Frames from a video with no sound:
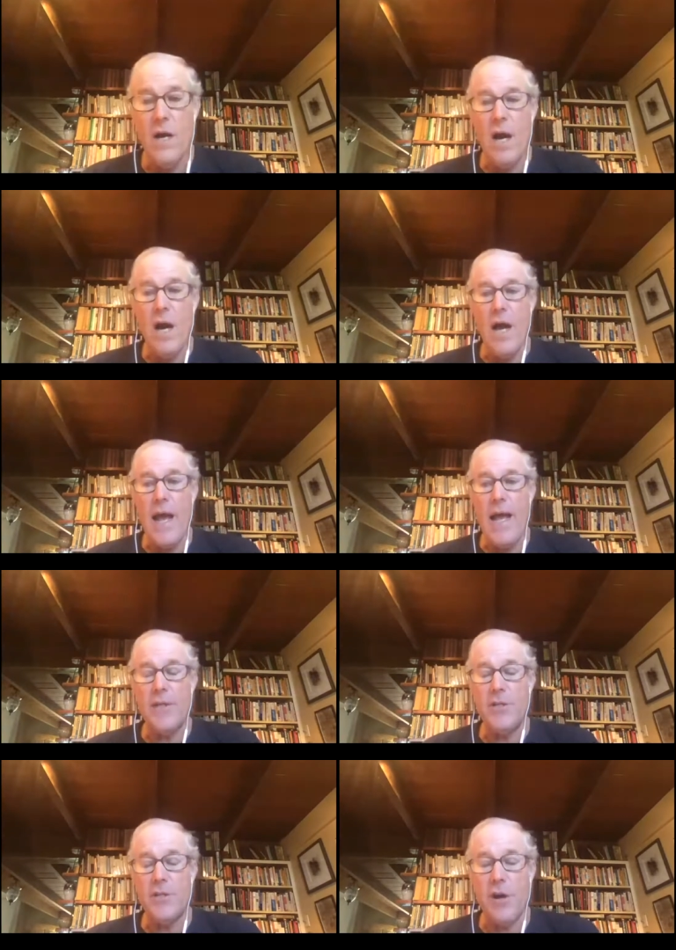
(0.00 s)
uh,
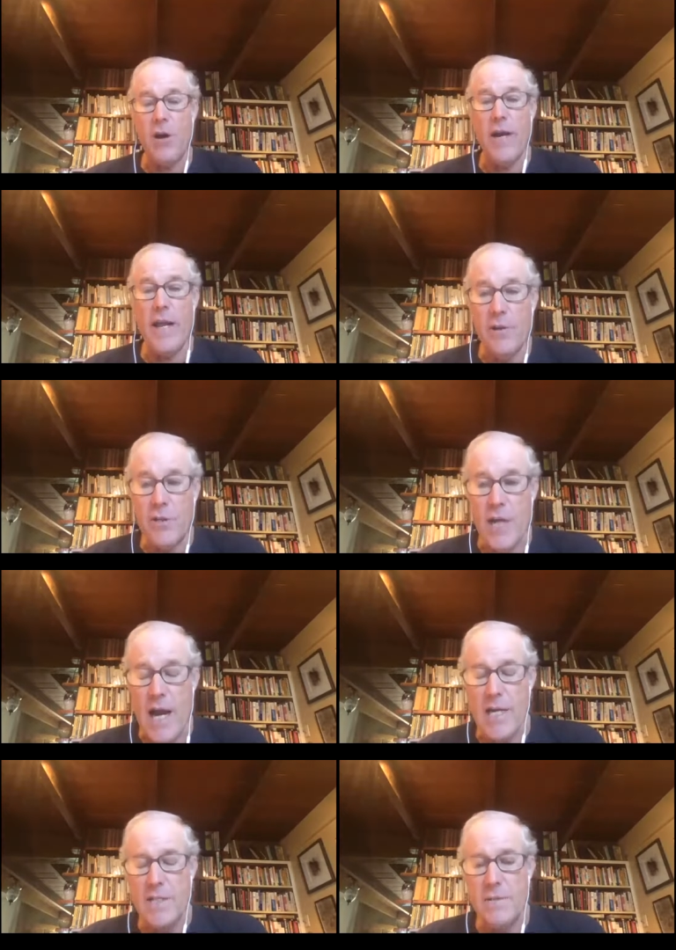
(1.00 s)
and just are
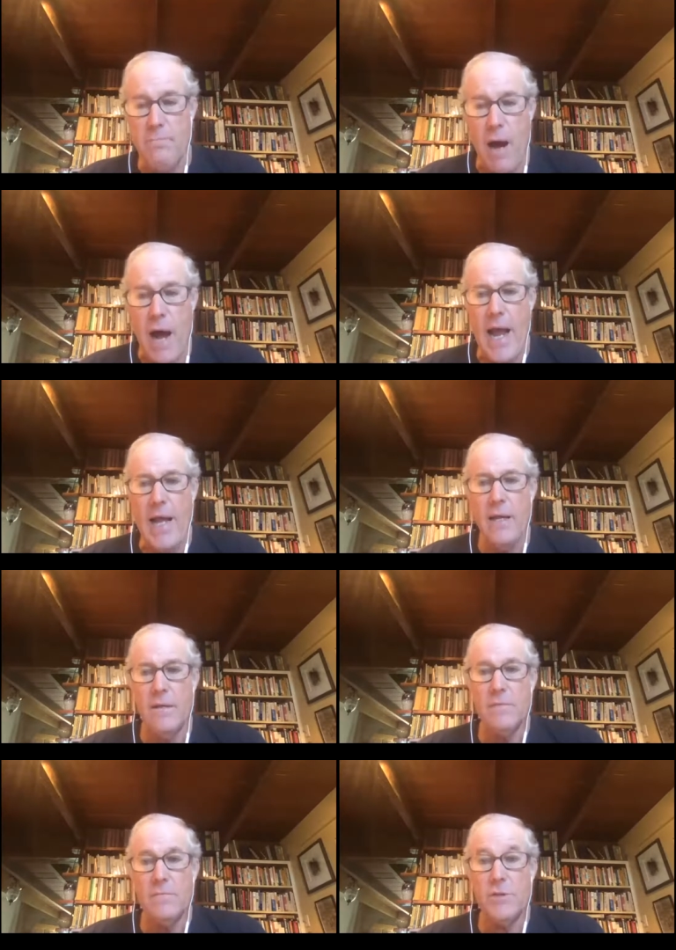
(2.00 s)
energized by
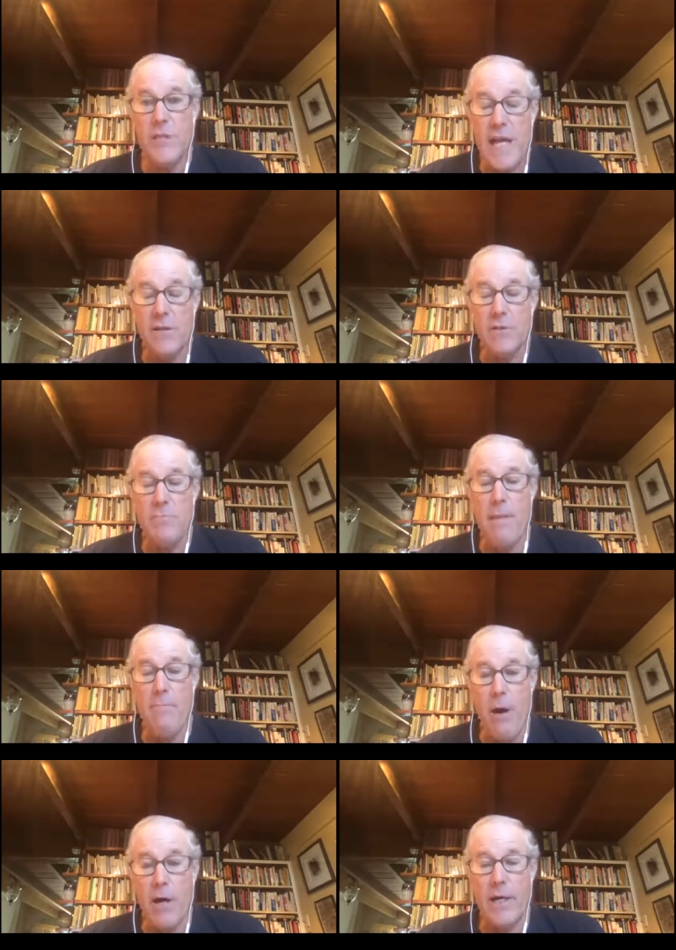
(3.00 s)
sales, by
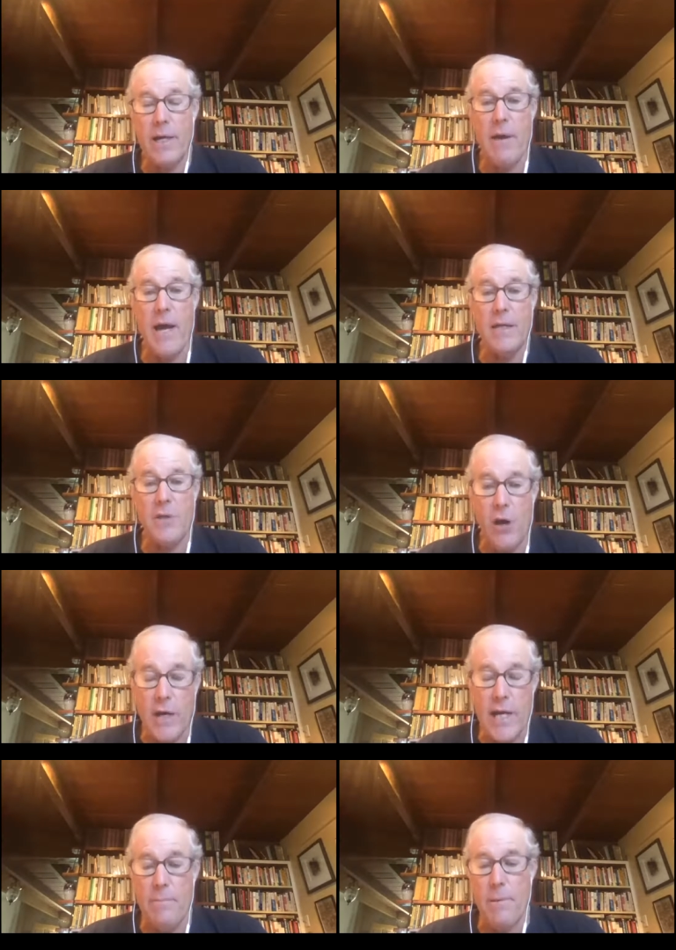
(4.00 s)
marketing, by
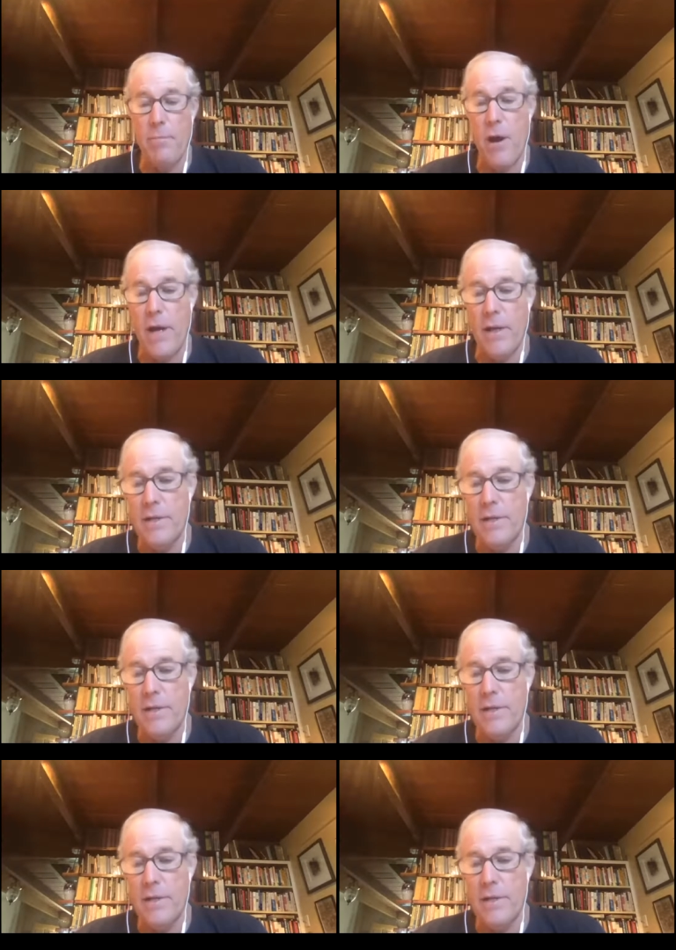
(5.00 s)
talking up a product.